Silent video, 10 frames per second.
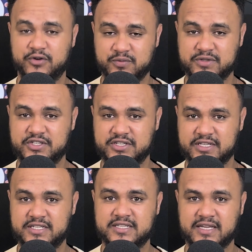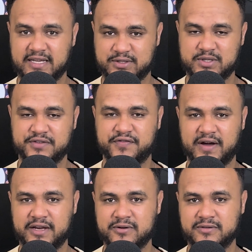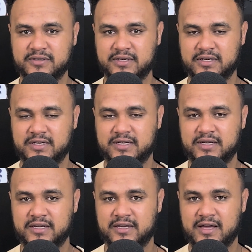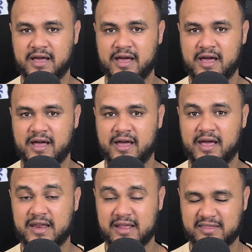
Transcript: Real Madrid get to the final. And I